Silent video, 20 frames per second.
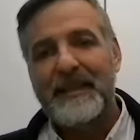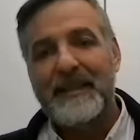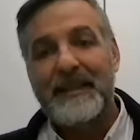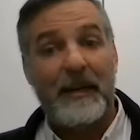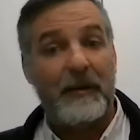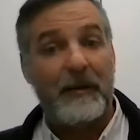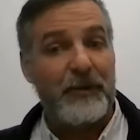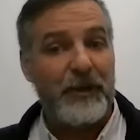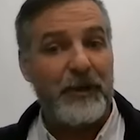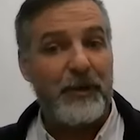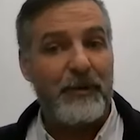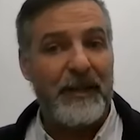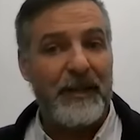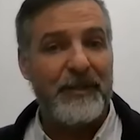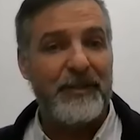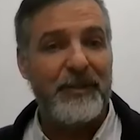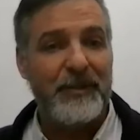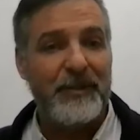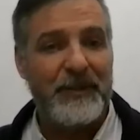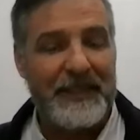now in a
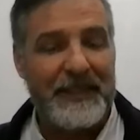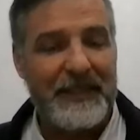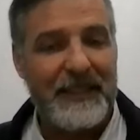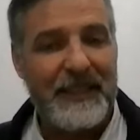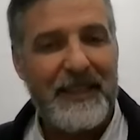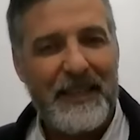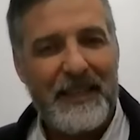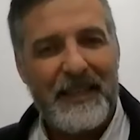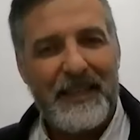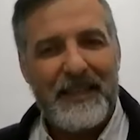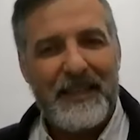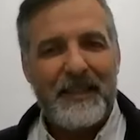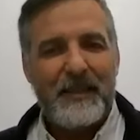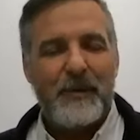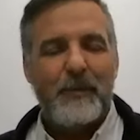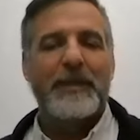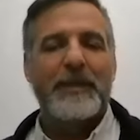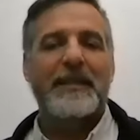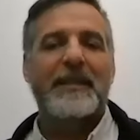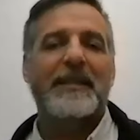credit union,
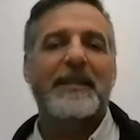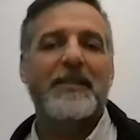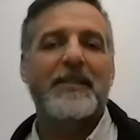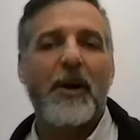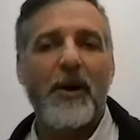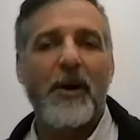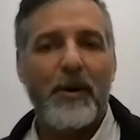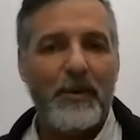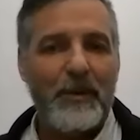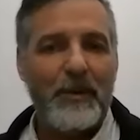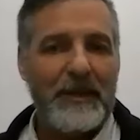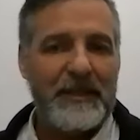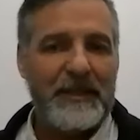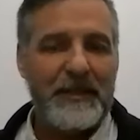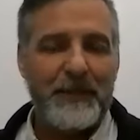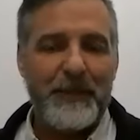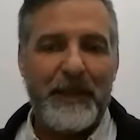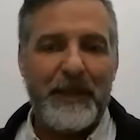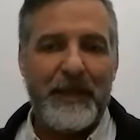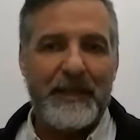but it has always
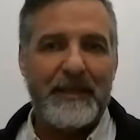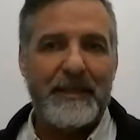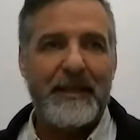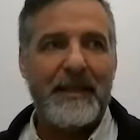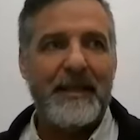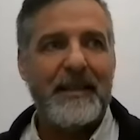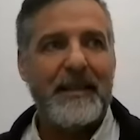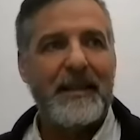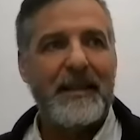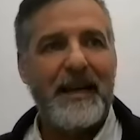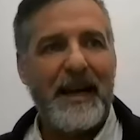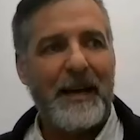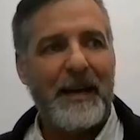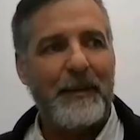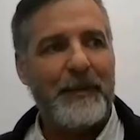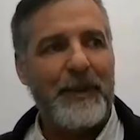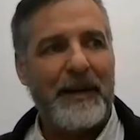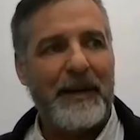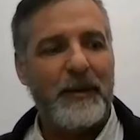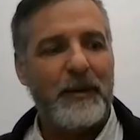been
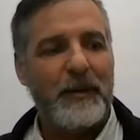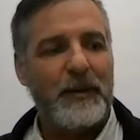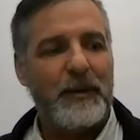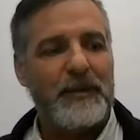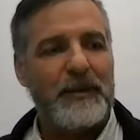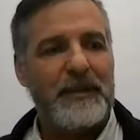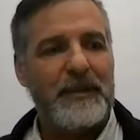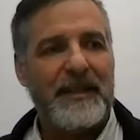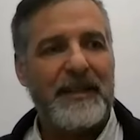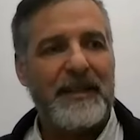about